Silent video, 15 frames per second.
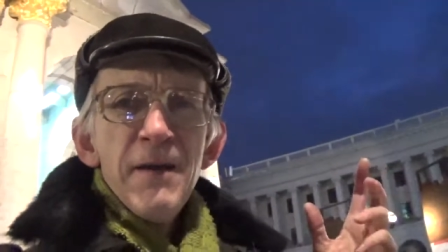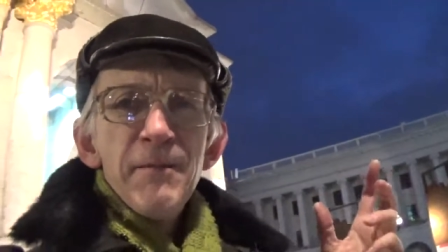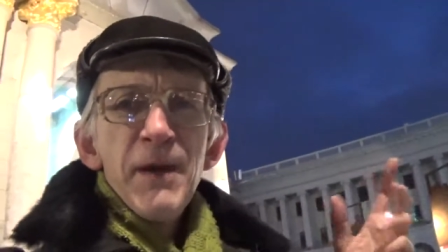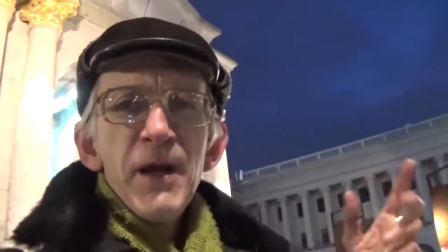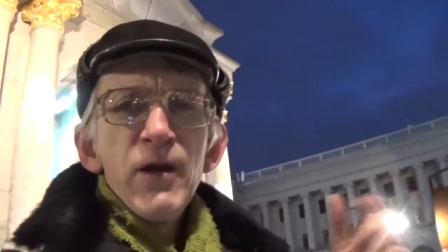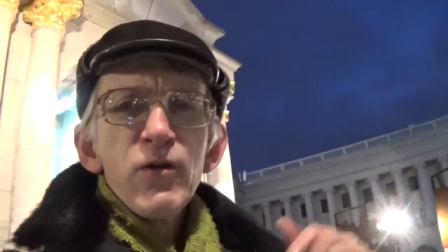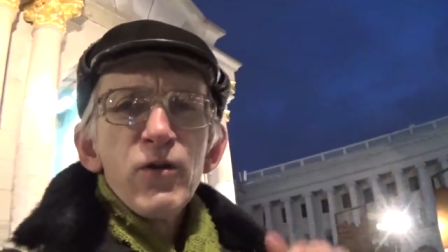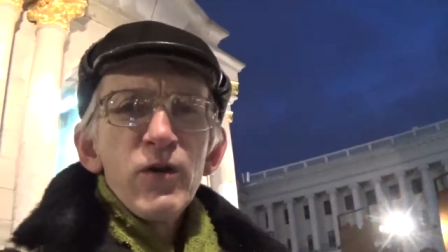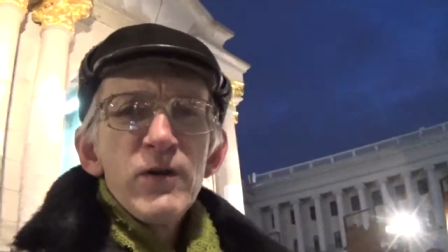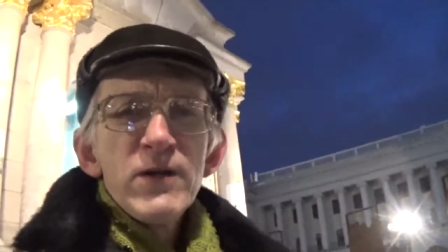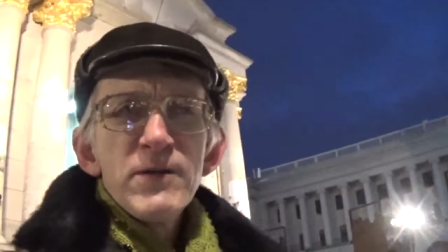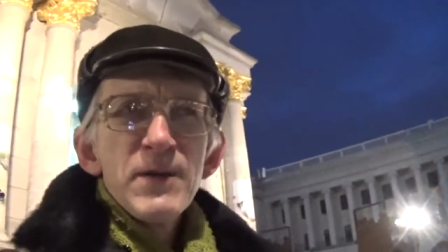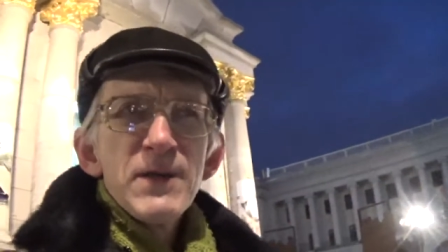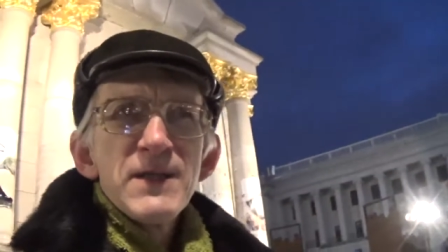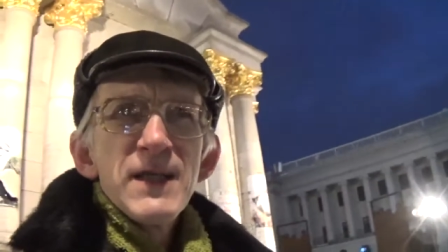Merry
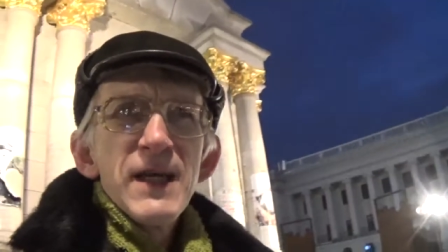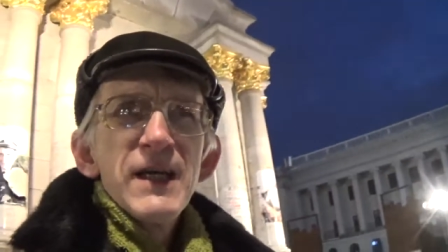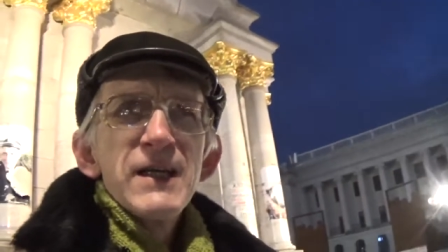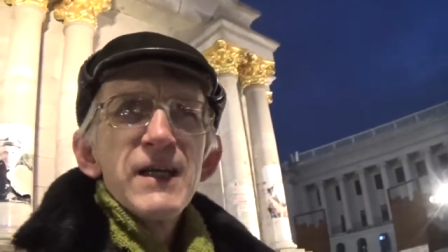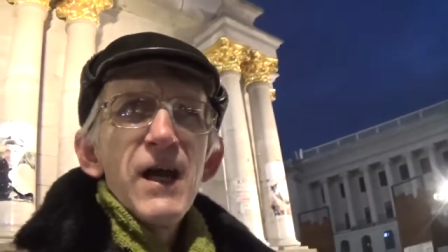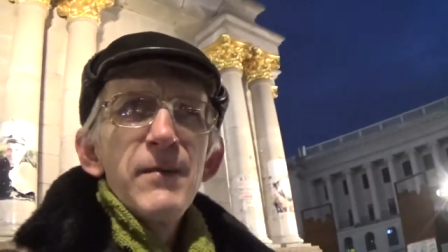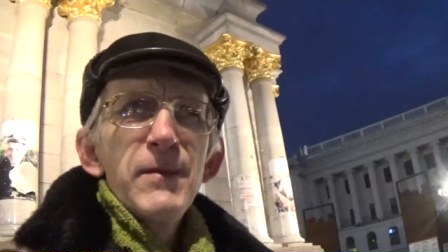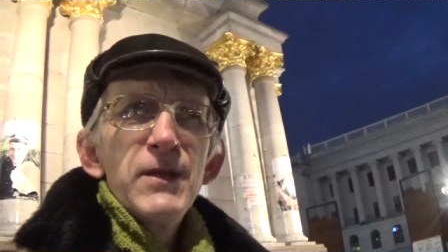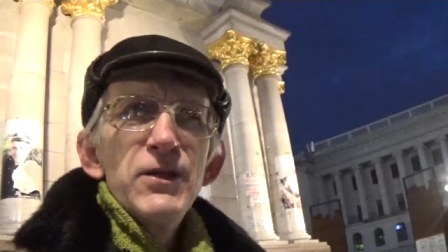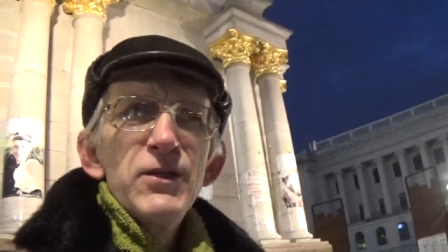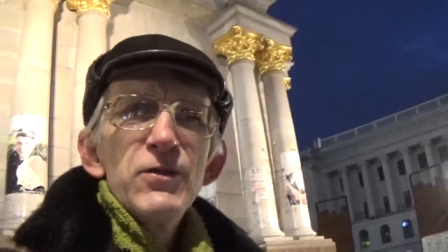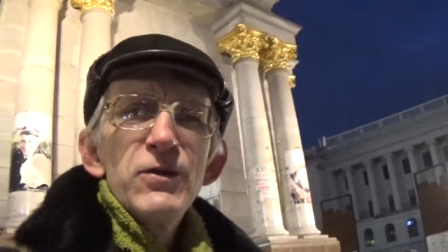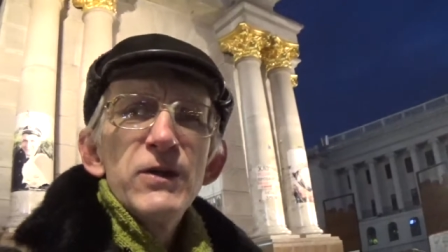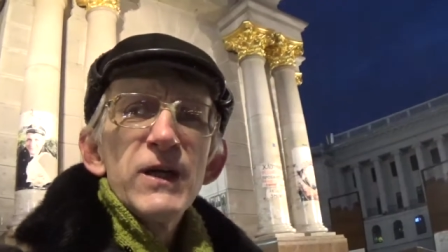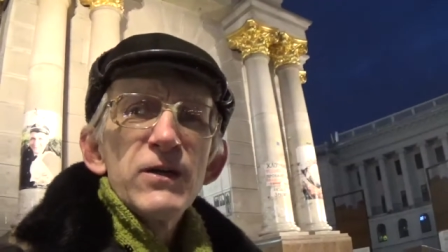Christmas and coming
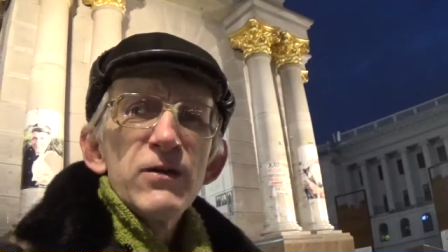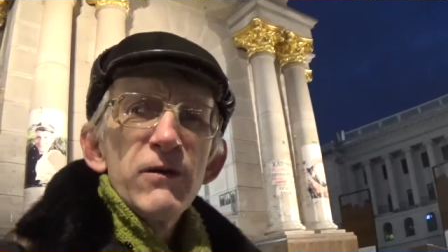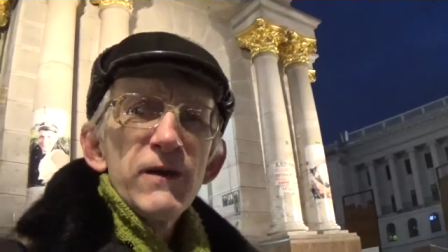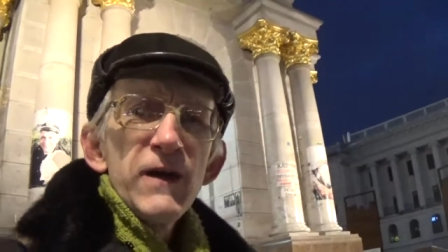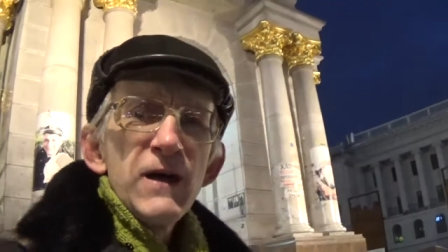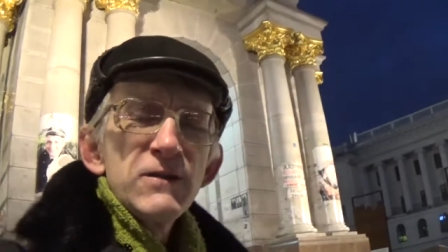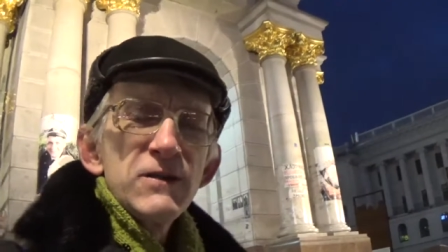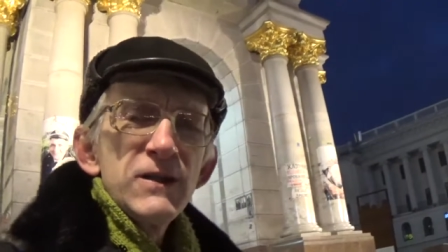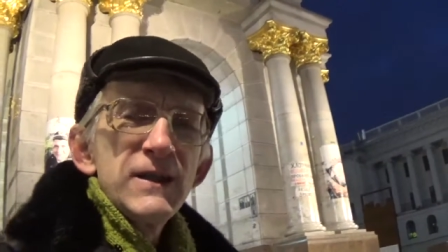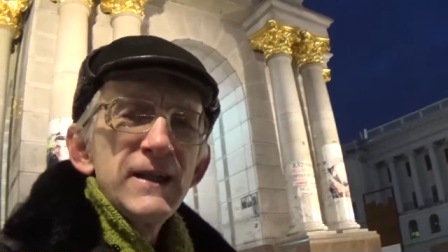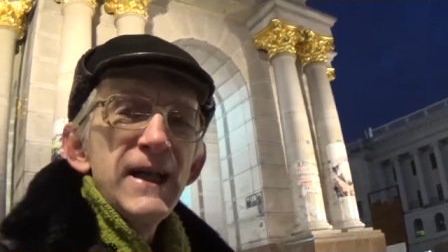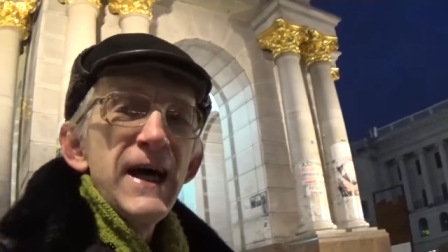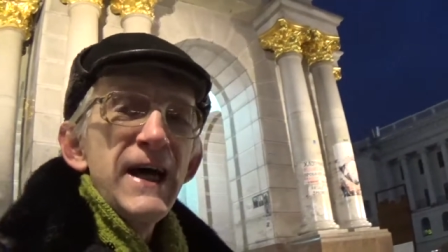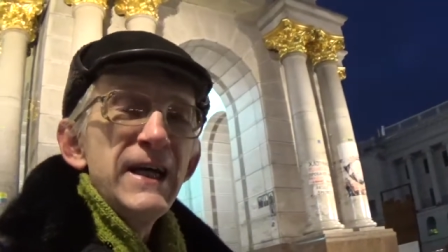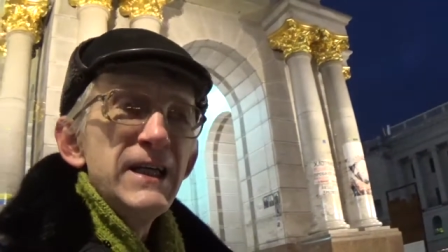New Year
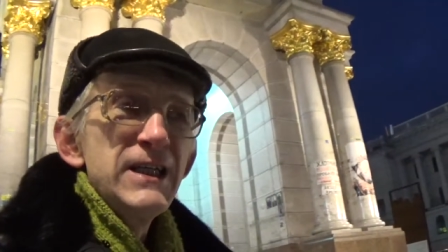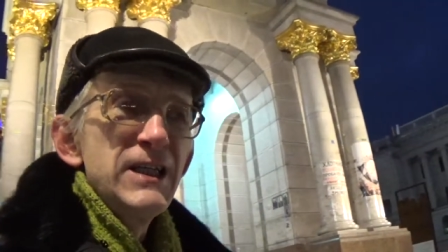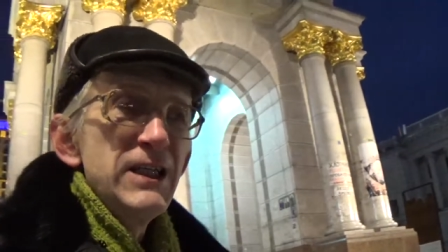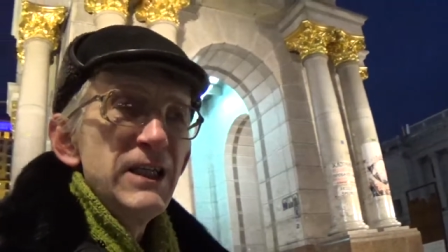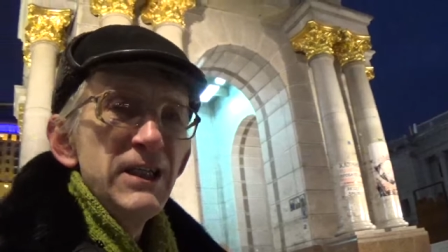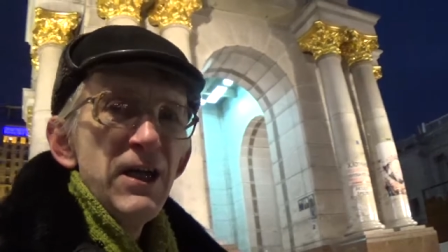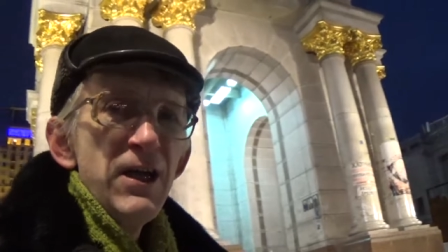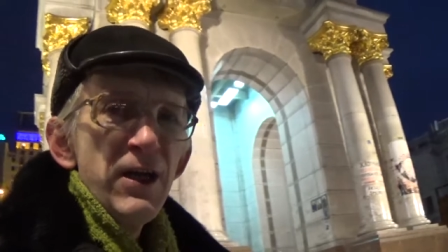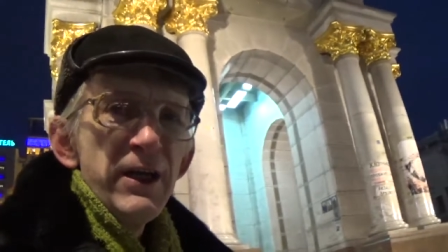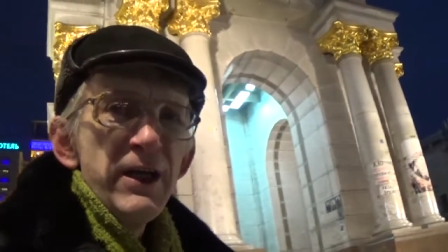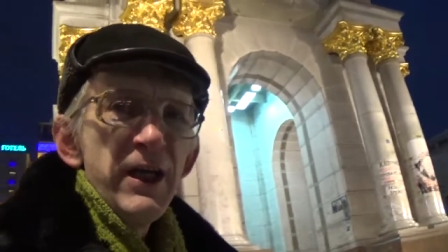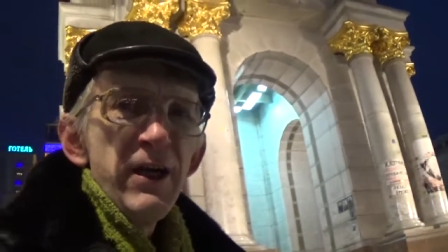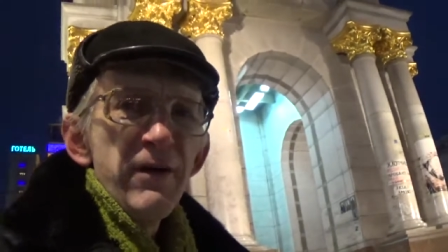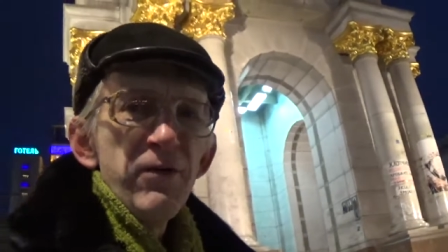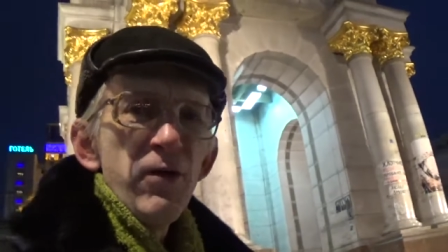2019
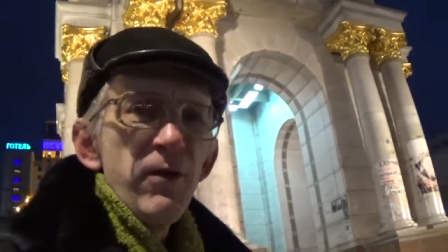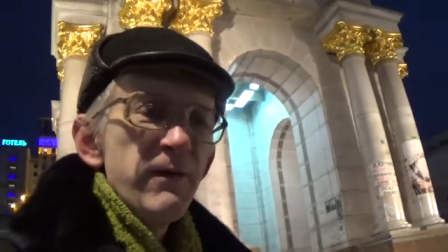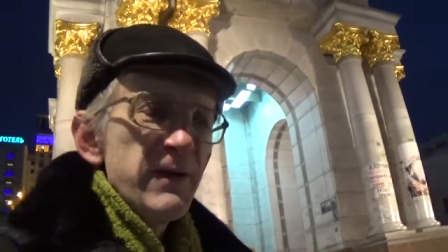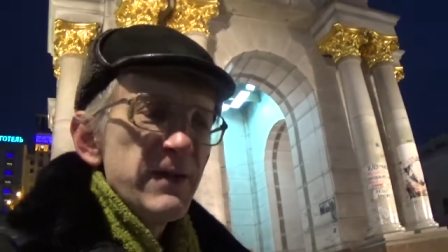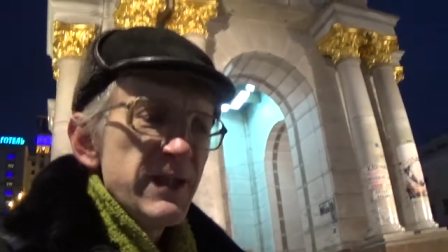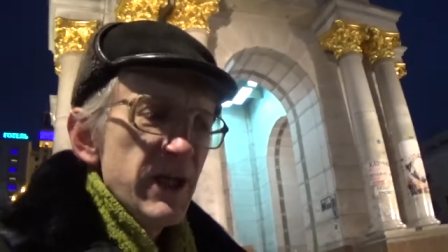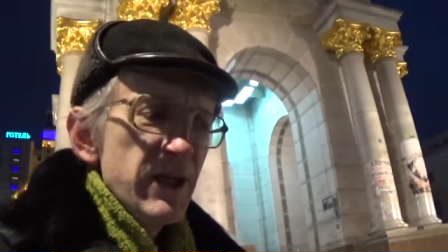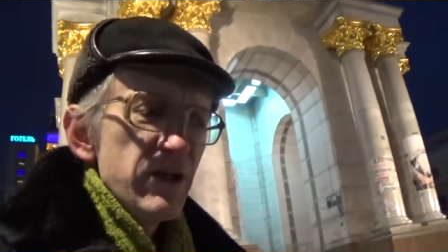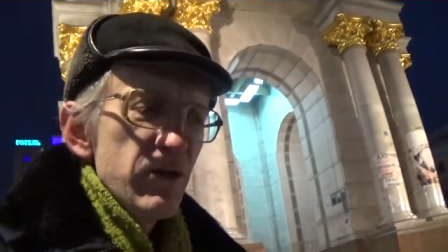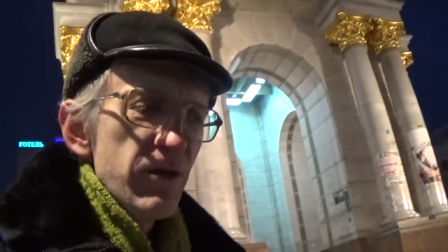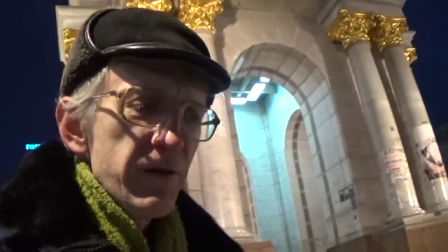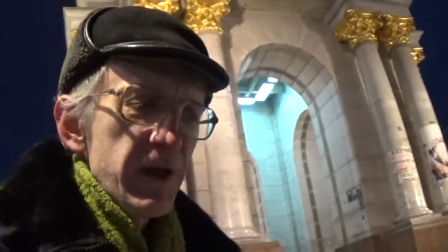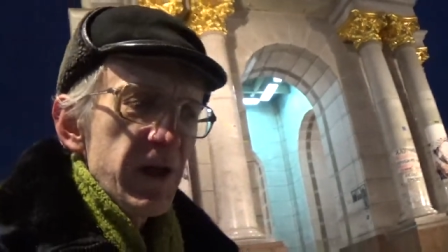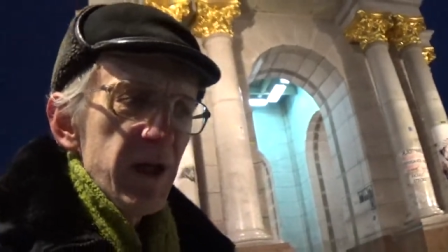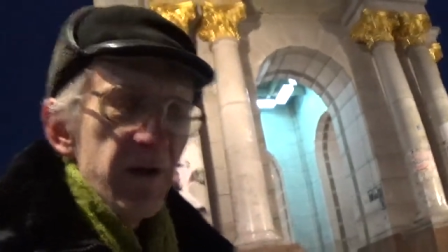here from the center
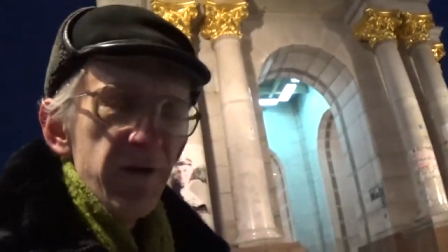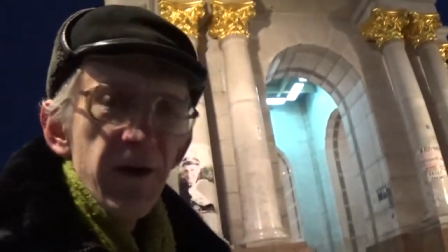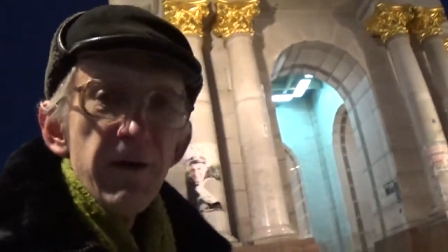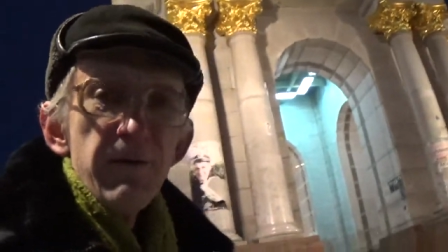of Kiev.